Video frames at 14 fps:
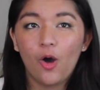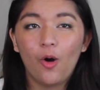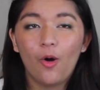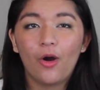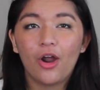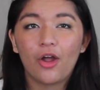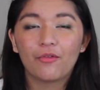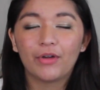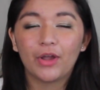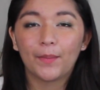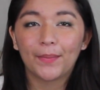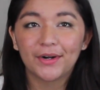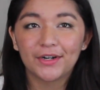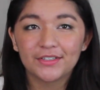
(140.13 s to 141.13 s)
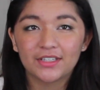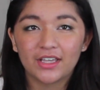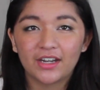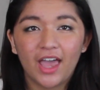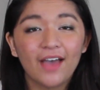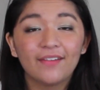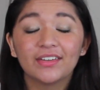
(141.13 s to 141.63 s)
or a real
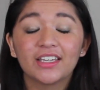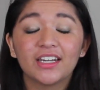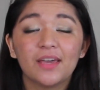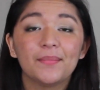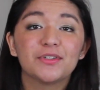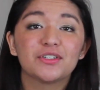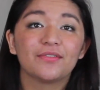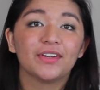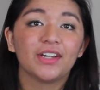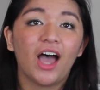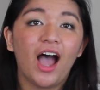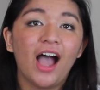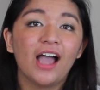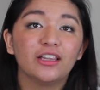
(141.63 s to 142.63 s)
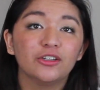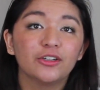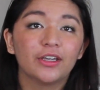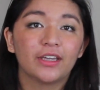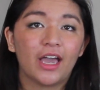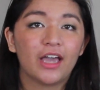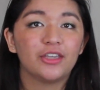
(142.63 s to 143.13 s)
person. Having an image of an eye
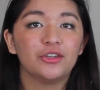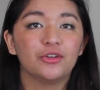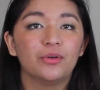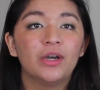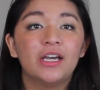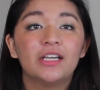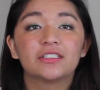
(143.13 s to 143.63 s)
looking at you